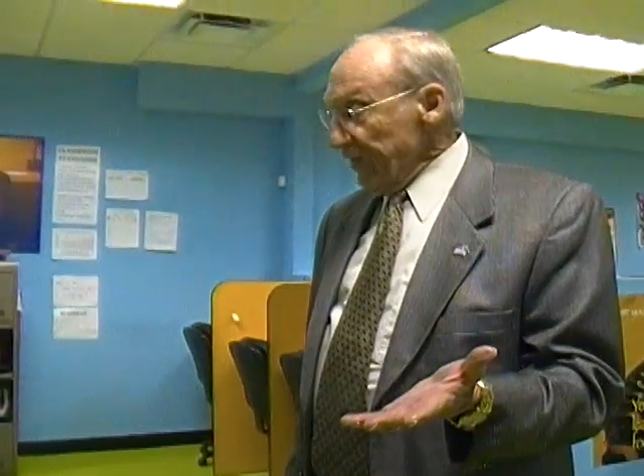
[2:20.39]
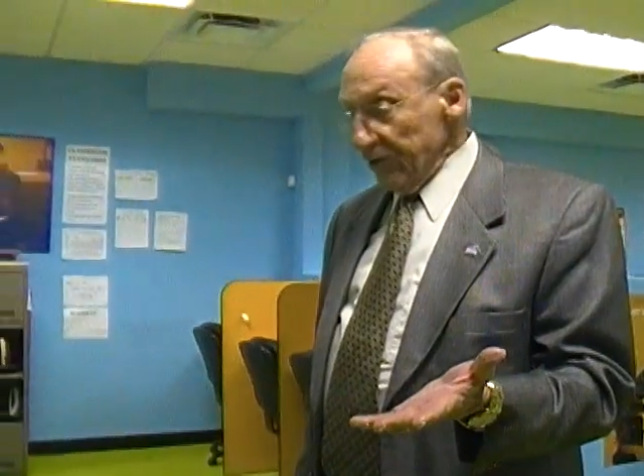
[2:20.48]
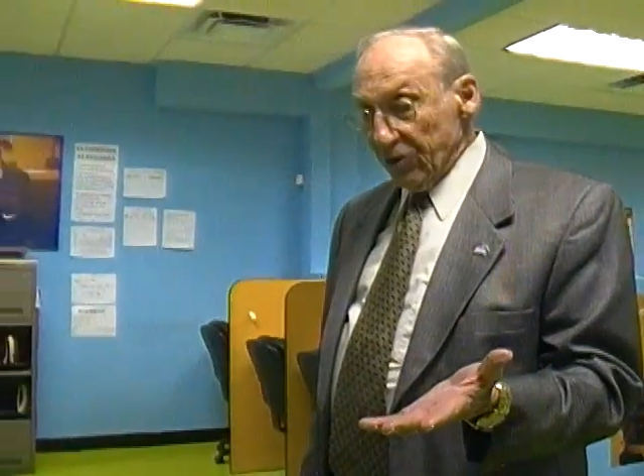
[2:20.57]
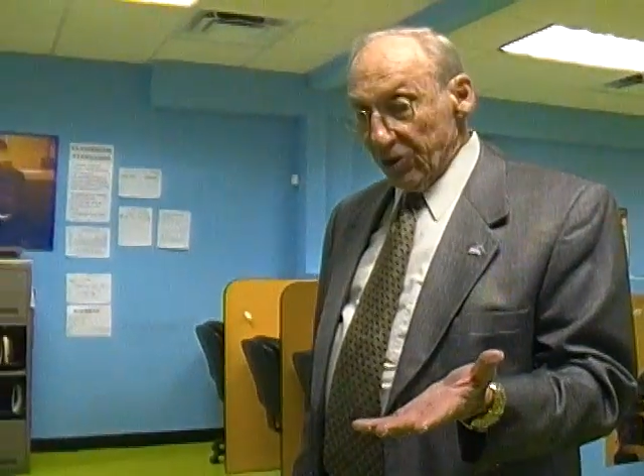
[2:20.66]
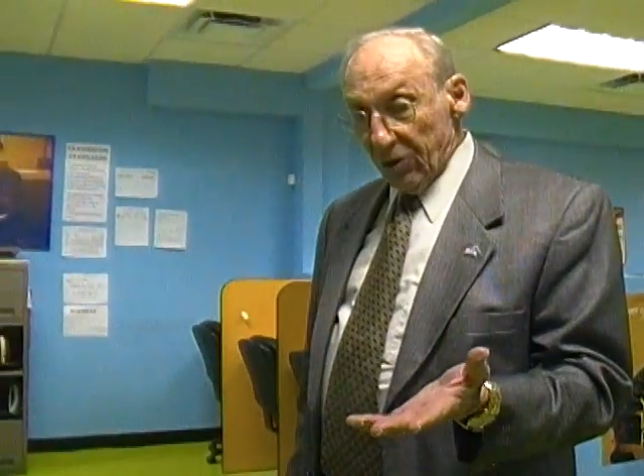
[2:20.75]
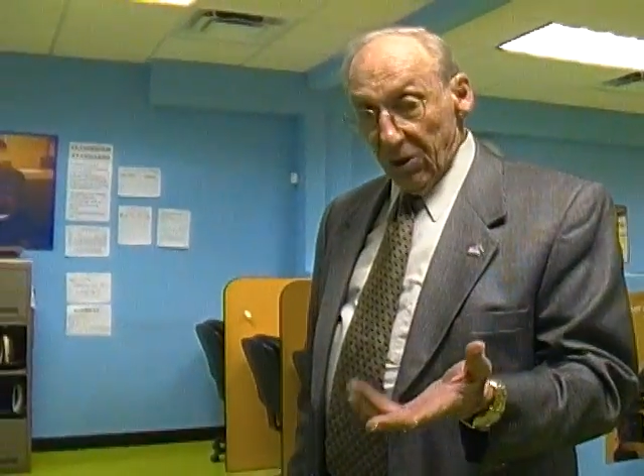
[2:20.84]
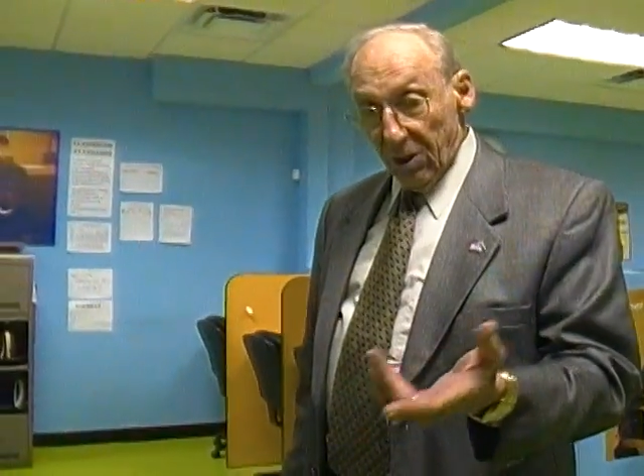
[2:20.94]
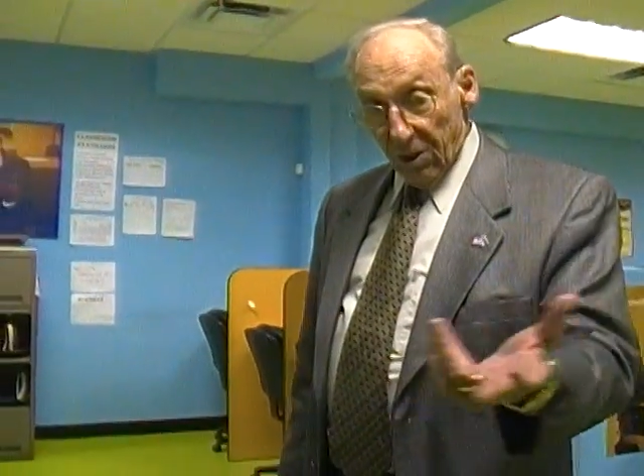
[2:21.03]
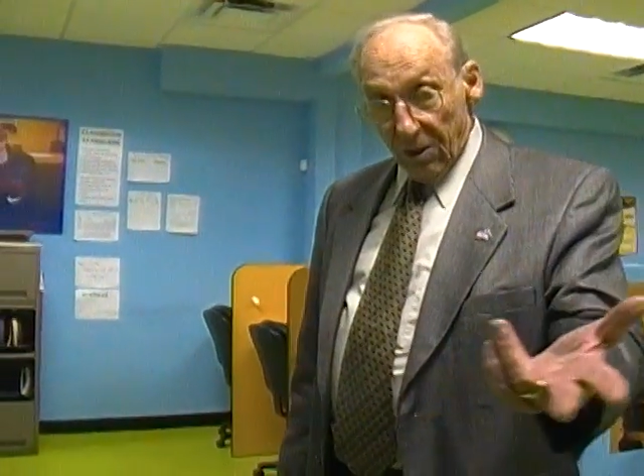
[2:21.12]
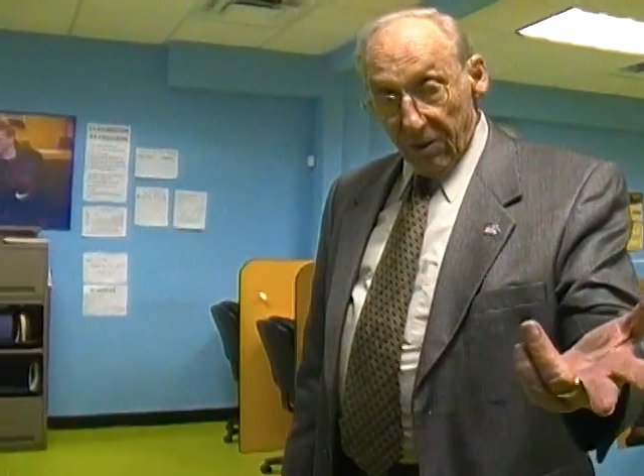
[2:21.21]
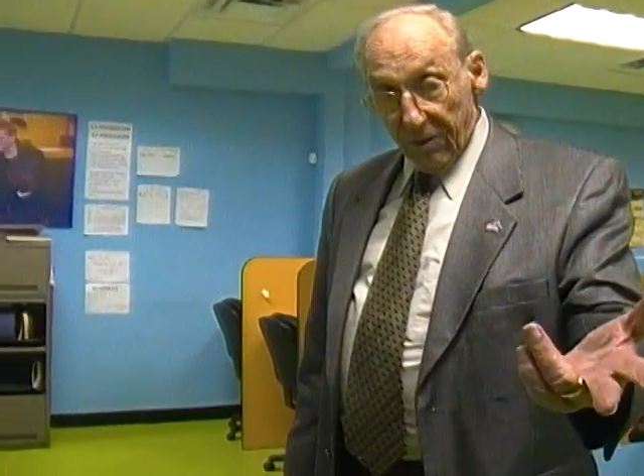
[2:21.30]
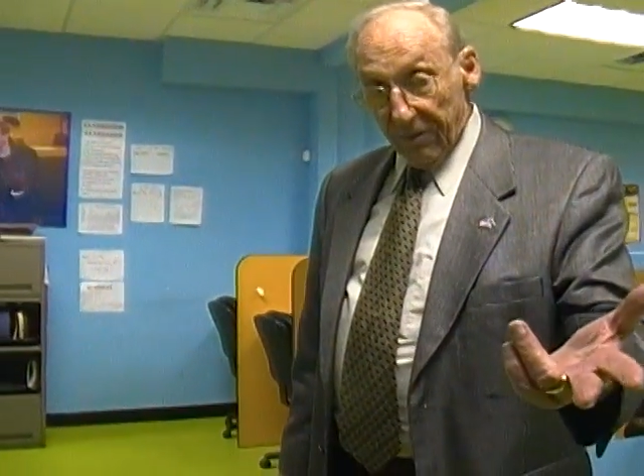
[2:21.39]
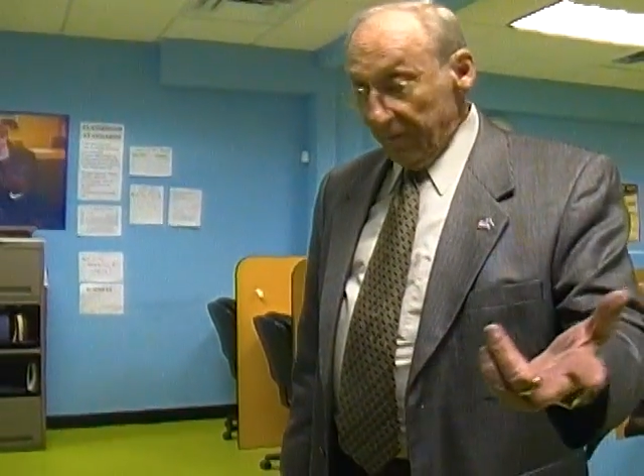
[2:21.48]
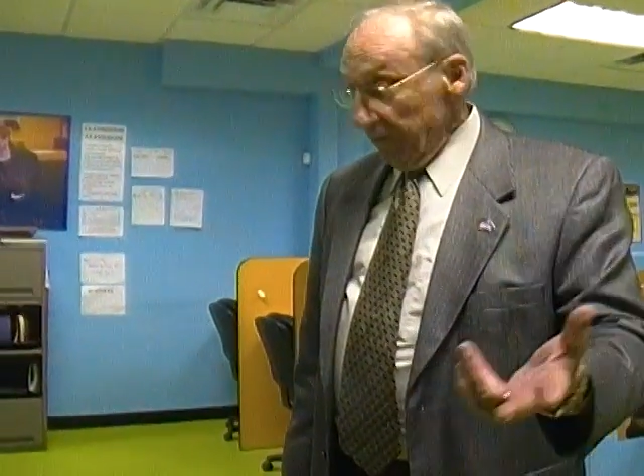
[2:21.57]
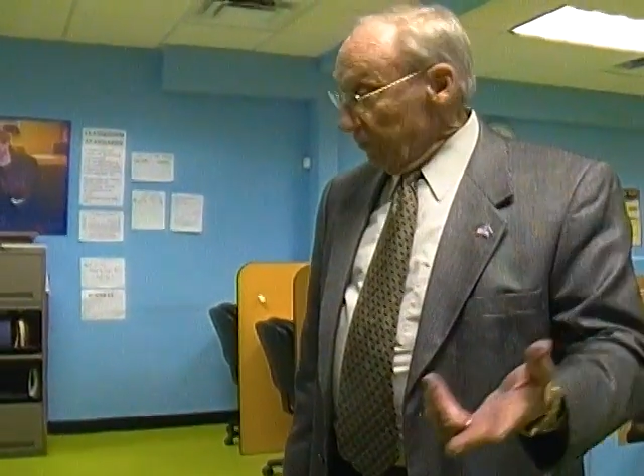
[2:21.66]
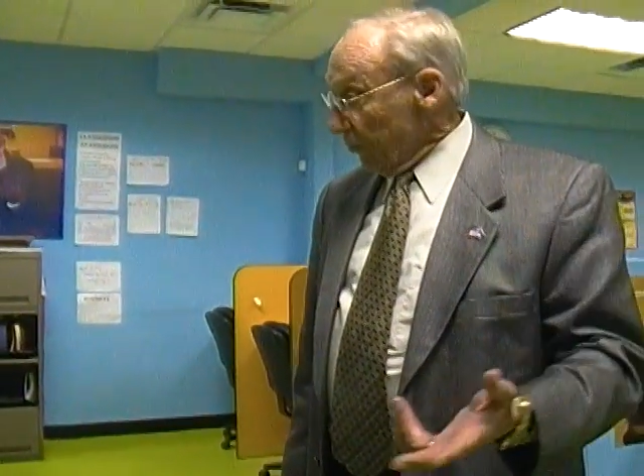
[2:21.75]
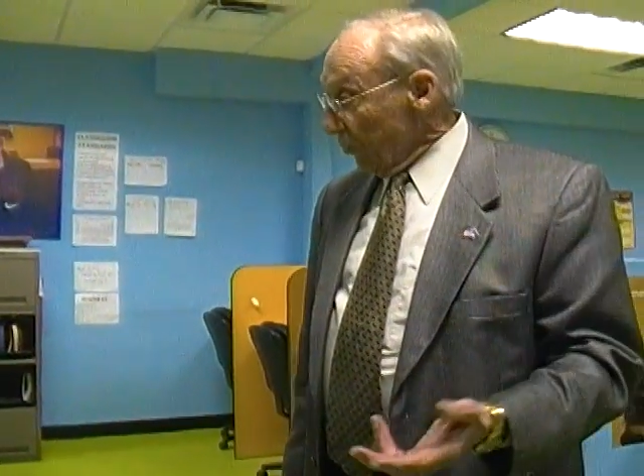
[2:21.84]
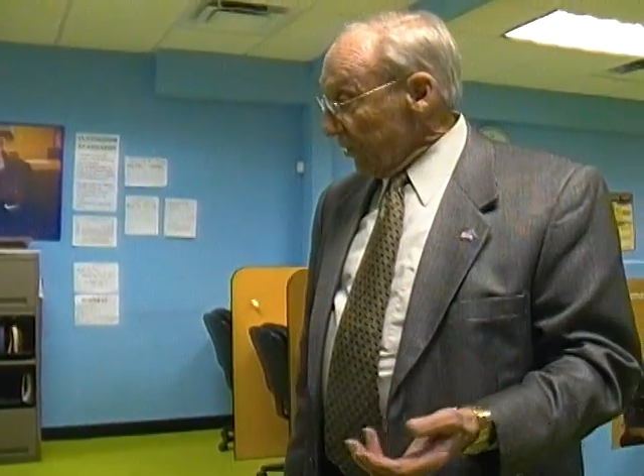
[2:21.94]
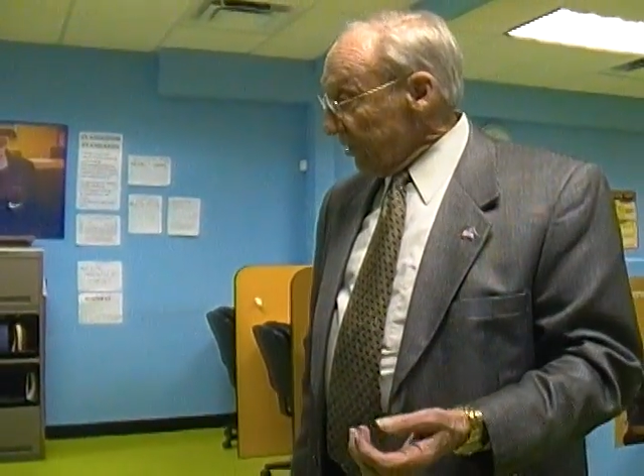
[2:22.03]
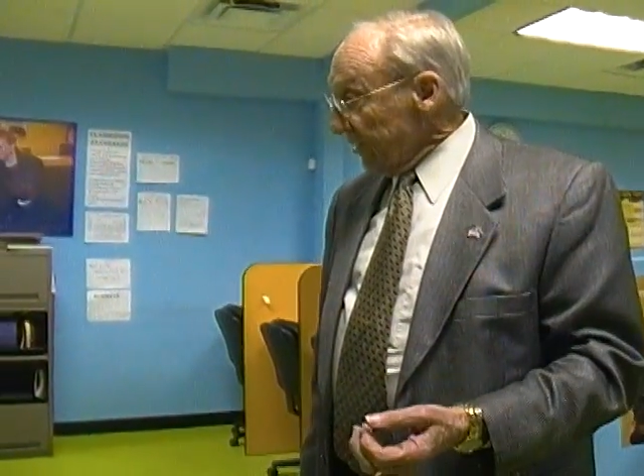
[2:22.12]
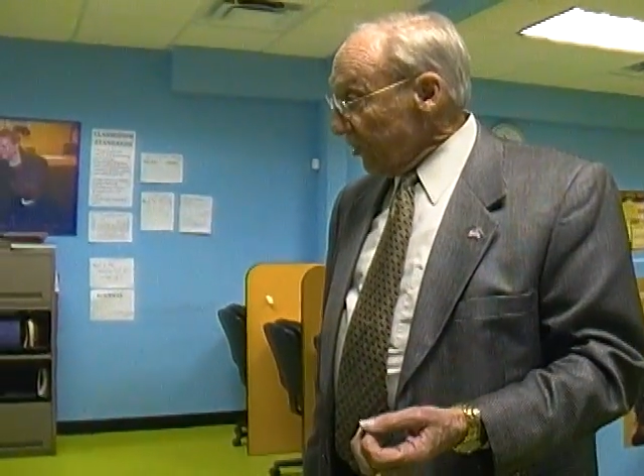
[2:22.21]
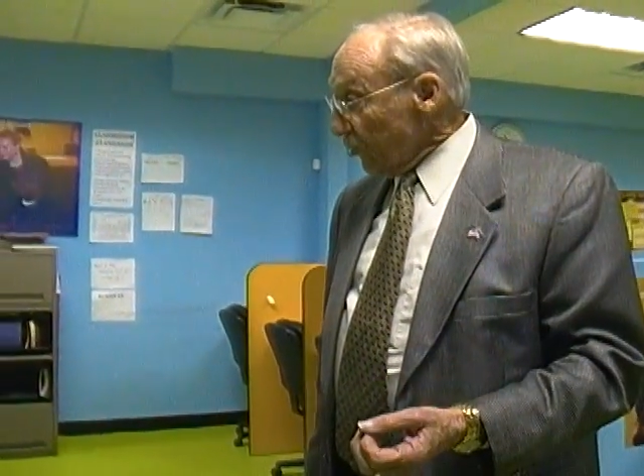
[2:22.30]
fish?
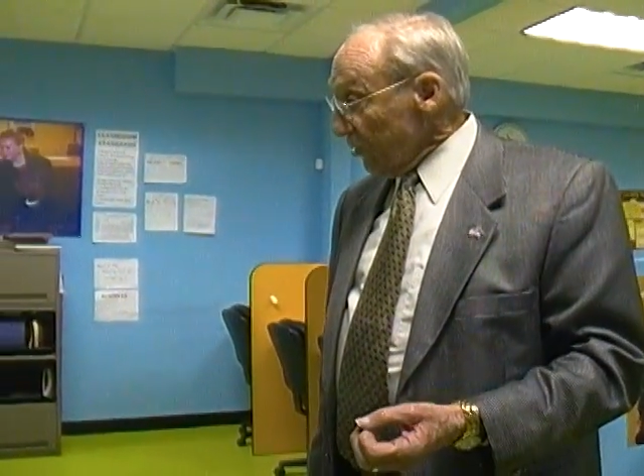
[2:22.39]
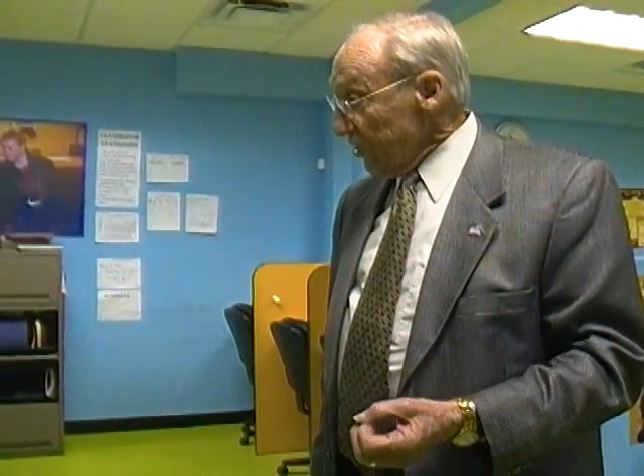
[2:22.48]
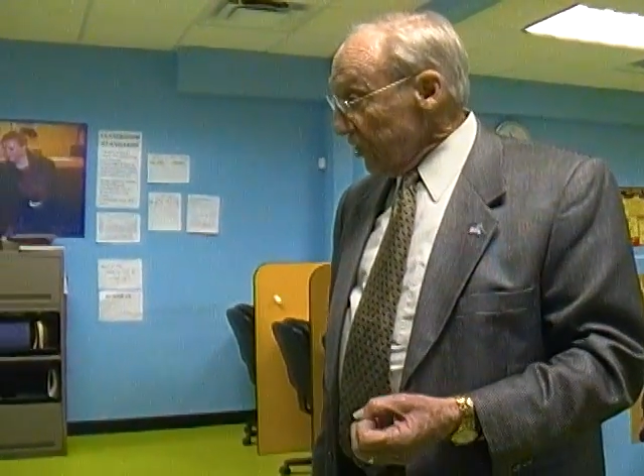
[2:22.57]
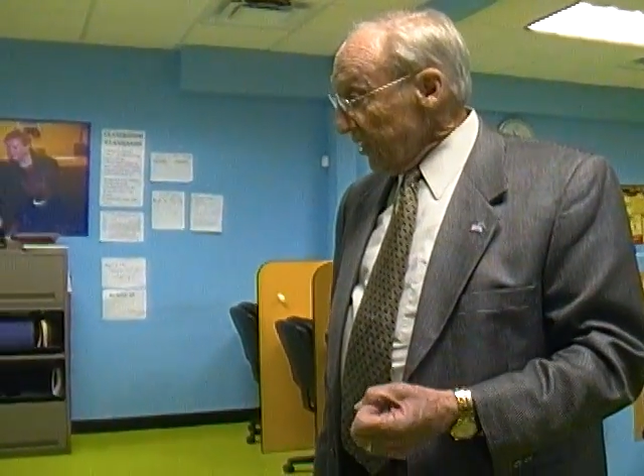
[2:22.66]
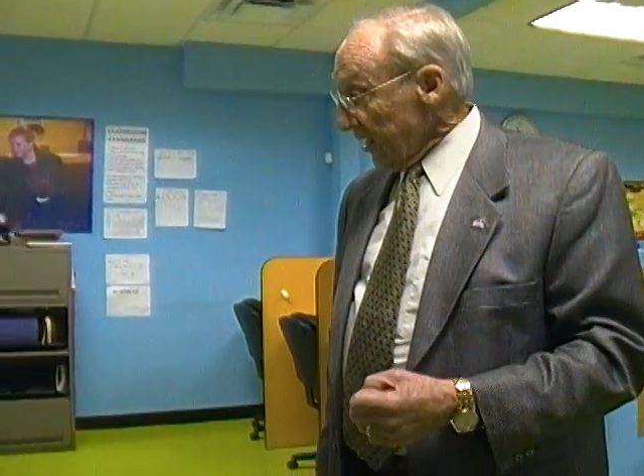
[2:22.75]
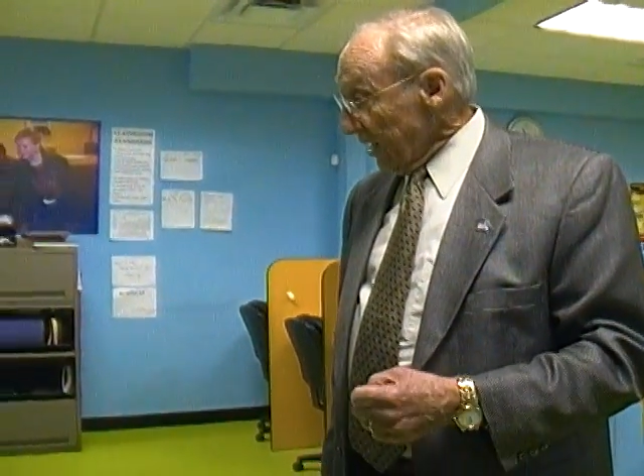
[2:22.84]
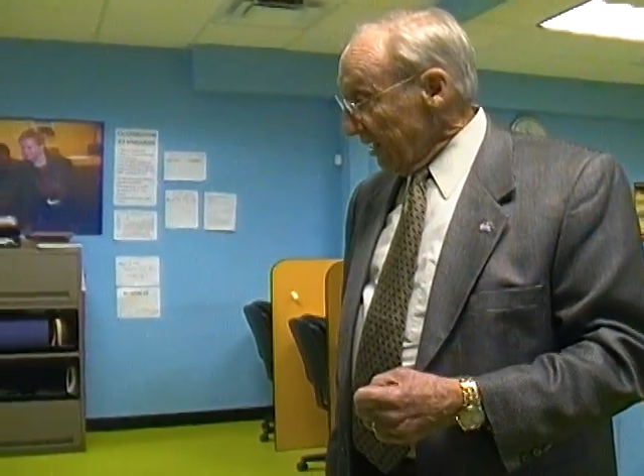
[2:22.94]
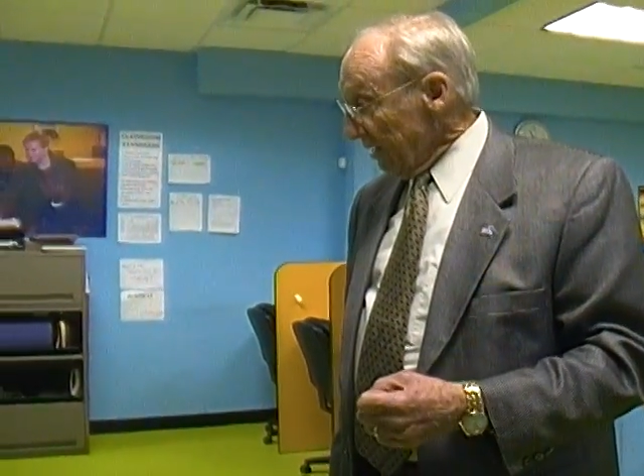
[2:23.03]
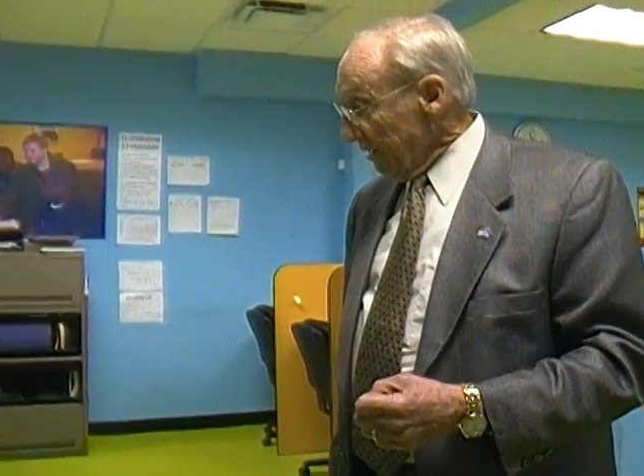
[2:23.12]
With electricity.